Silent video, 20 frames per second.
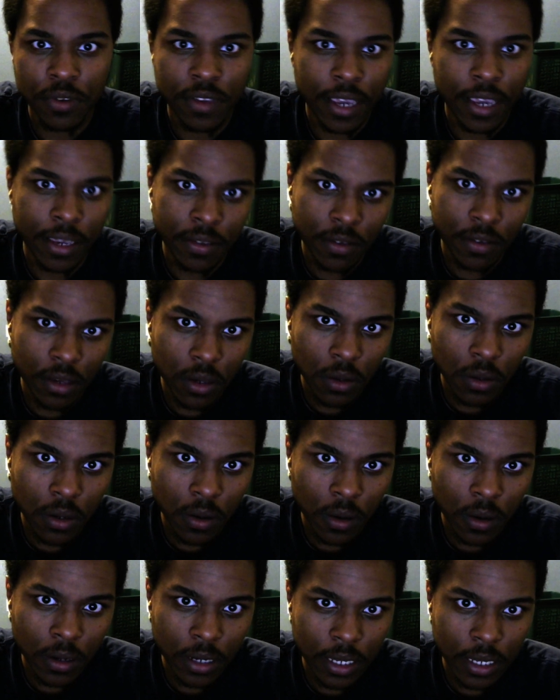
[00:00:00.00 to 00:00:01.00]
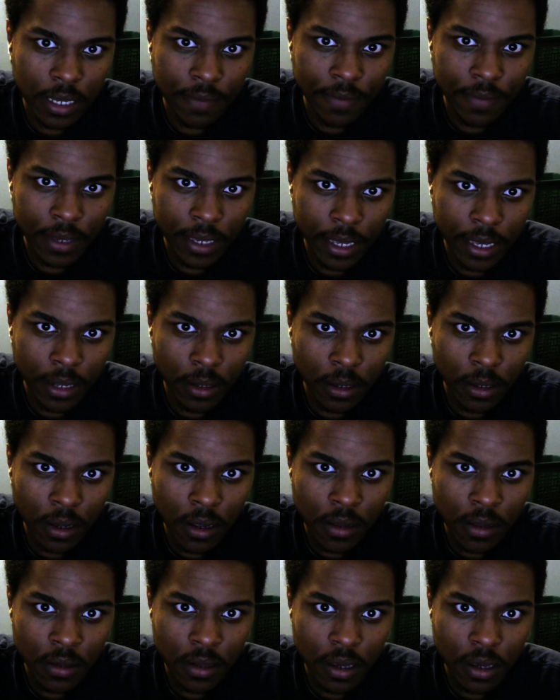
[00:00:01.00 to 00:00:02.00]
executed on the
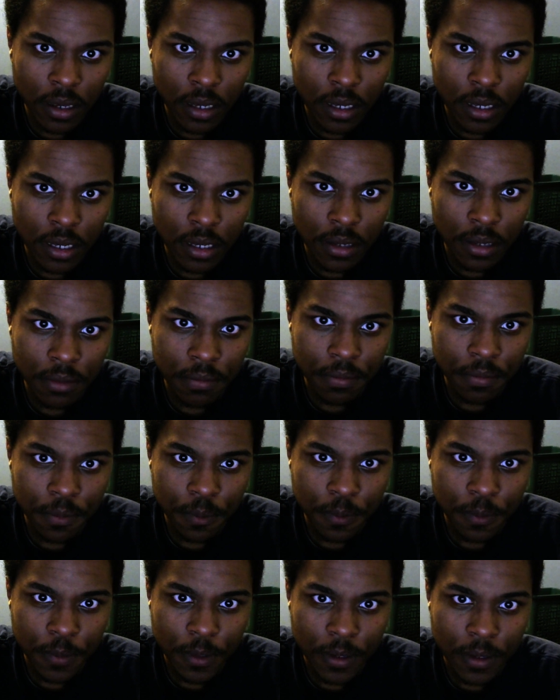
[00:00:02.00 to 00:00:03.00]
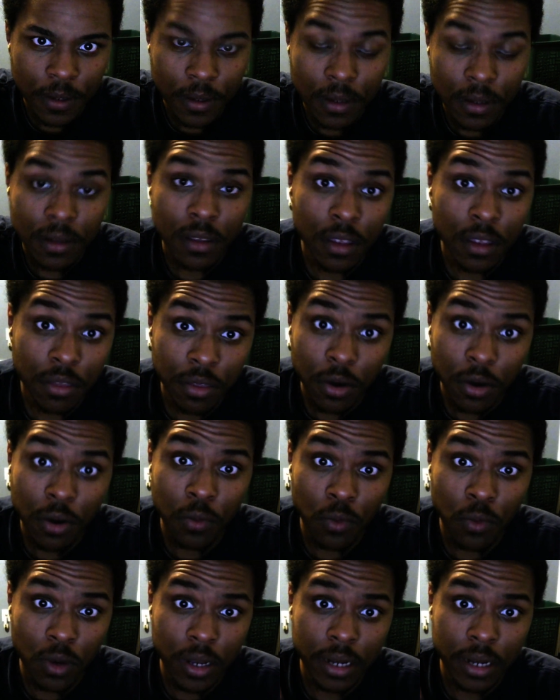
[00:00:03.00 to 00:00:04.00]
Evangelion, the third one,